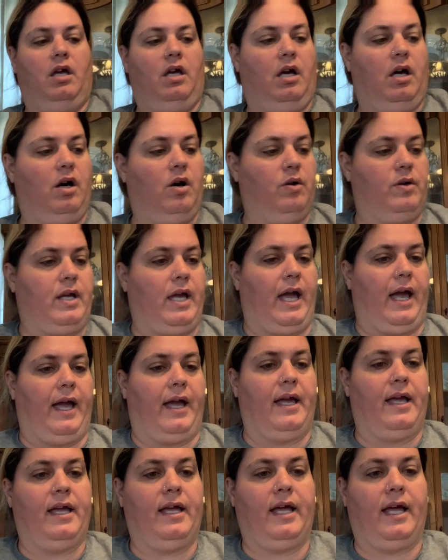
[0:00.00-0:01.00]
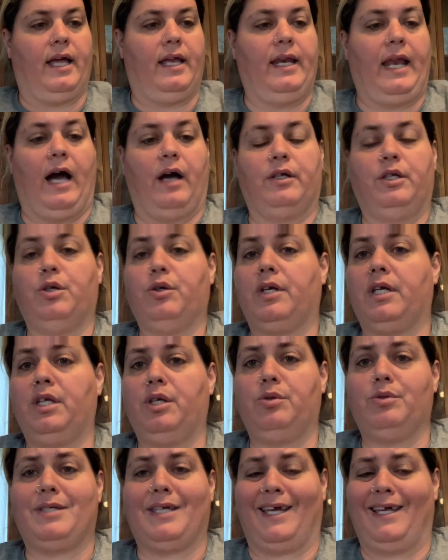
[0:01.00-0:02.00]
Okay, and now you can
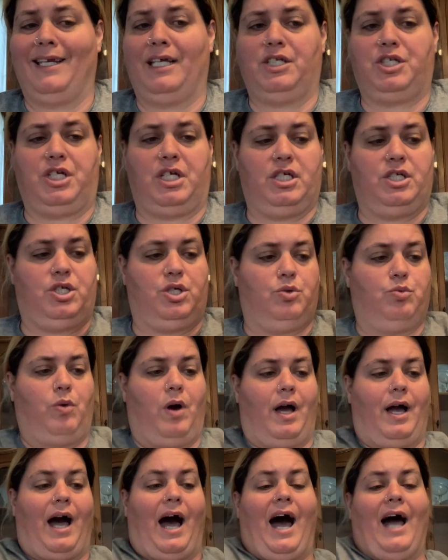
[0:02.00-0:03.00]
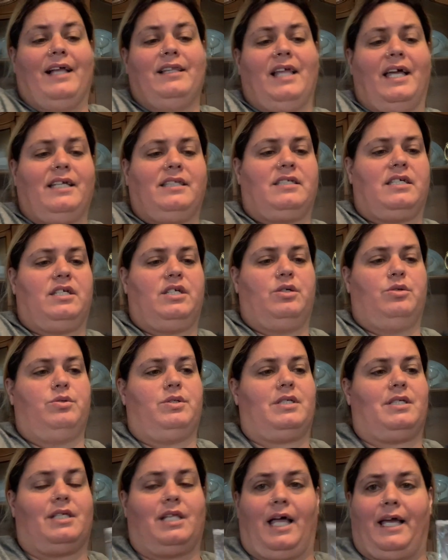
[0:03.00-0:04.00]
use any cheese you want. I like to use
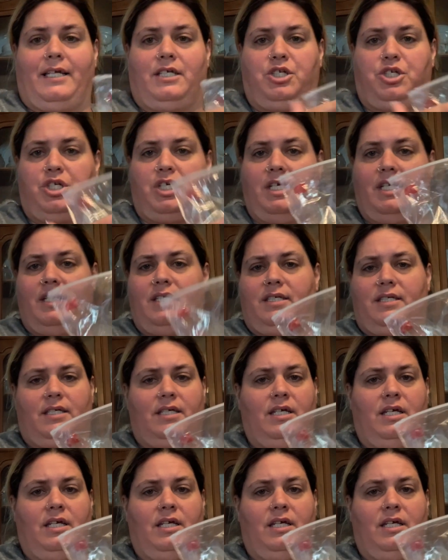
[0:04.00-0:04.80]
sliced cheese,